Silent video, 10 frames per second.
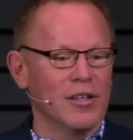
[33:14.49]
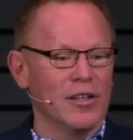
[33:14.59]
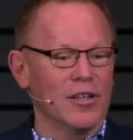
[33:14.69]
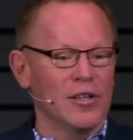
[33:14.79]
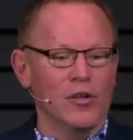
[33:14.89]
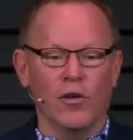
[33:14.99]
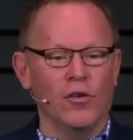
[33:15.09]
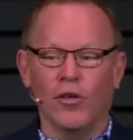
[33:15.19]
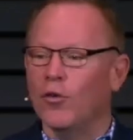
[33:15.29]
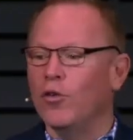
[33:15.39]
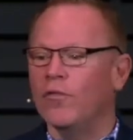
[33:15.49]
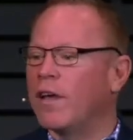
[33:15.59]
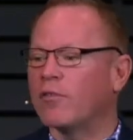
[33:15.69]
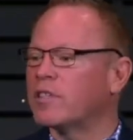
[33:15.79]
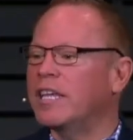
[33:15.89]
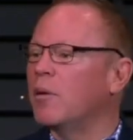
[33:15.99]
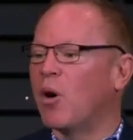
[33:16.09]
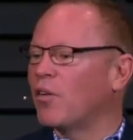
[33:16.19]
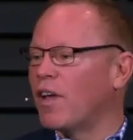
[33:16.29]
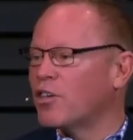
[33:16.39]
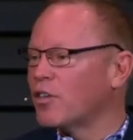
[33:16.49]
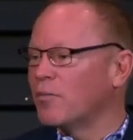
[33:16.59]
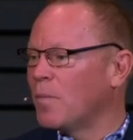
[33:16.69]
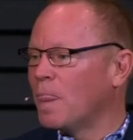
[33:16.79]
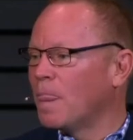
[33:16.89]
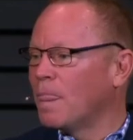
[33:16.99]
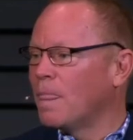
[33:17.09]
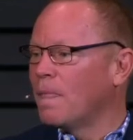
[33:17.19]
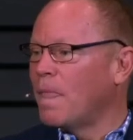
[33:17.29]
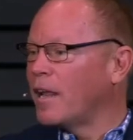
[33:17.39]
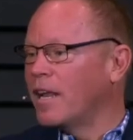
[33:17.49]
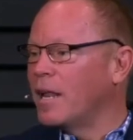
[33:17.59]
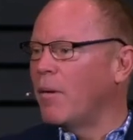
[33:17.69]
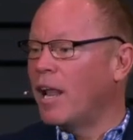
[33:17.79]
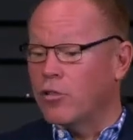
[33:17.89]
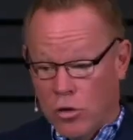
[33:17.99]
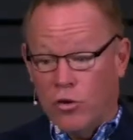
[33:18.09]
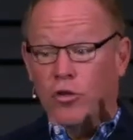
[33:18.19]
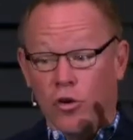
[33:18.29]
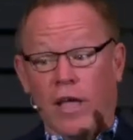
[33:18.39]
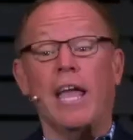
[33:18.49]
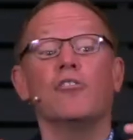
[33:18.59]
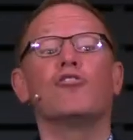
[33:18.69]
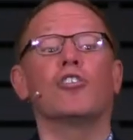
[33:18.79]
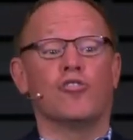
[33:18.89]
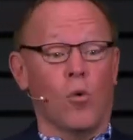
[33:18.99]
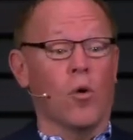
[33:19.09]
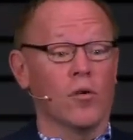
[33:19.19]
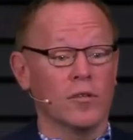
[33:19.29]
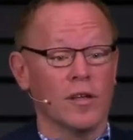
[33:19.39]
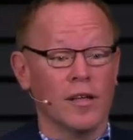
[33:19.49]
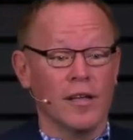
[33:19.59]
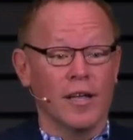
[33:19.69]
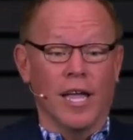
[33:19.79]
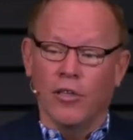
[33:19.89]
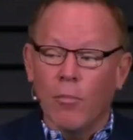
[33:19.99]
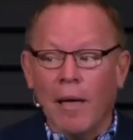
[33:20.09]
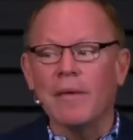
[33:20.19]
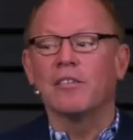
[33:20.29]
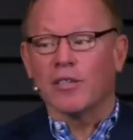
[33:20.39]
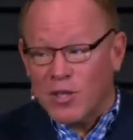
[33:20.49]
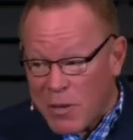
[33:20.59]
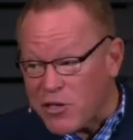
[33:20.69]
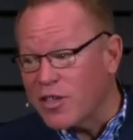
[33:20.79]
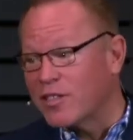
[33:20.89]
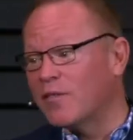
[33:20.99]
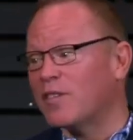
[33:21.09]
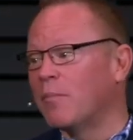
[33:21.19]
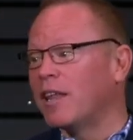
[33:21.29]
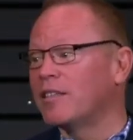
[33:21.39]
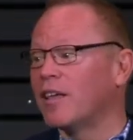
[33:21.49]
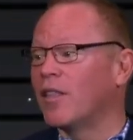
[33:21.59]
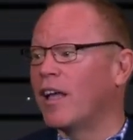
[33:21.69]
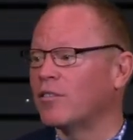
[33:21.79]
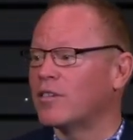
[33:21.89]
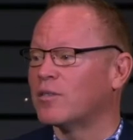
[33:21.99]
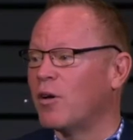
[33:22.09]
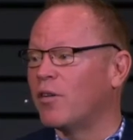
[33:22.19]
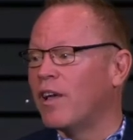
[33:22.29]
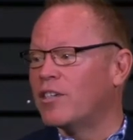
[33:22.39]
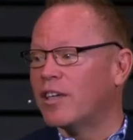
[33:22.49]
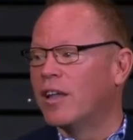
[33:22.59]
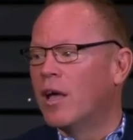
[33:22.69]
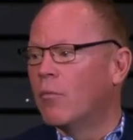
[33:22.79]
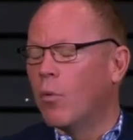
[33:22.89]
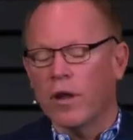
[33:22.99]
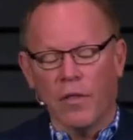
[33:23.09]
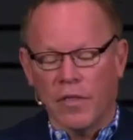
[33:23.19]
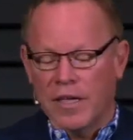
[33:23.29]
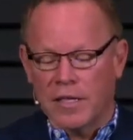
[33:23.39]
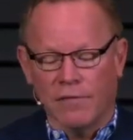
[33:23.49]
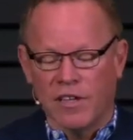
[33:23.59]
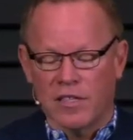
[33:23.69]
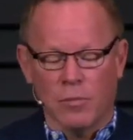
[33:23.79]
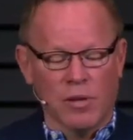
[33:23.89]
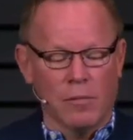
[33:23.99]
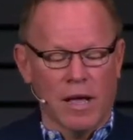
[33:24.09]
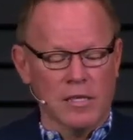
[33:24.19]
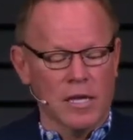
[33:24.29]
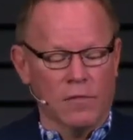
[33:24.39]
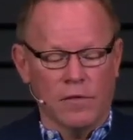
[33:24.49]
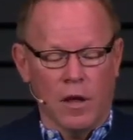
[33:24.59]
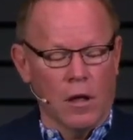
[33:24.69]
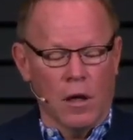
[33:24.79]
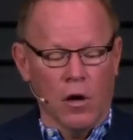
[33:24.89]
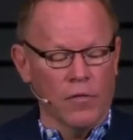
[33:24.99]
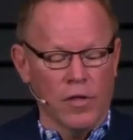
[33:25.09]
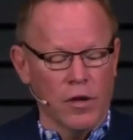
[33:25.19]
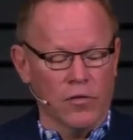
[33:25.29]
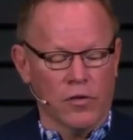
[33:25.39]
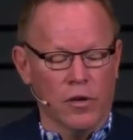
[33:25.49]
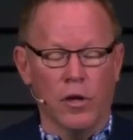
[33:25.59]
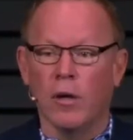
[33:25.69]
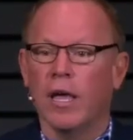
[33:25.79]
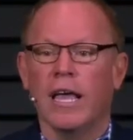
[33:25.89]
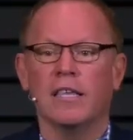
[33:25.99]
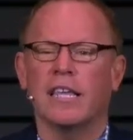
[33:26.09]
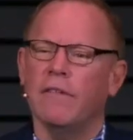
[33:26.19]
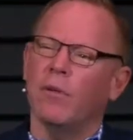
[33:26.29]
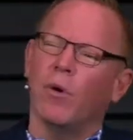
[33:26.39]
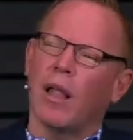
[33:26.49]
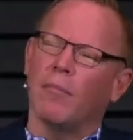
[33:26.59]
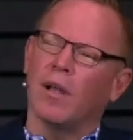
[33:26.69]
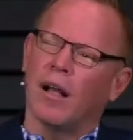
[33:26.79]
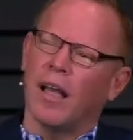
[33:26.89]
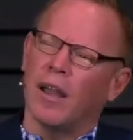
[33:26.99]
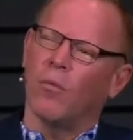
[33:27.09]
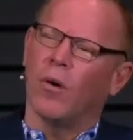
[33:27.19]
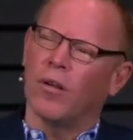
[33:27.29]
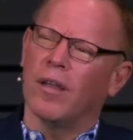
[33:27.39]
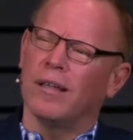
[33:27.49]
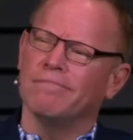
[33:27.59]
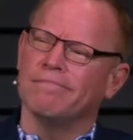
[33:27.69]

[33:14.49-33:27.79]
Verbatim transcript: You, you, you've never seen a motivation, not in anybody else. You can, you can judge yours, and you might be suspicious of somebody else's motivation. One of the things I've disciplined myself uh, over the years to do is even when I'm, kind of wondering, like,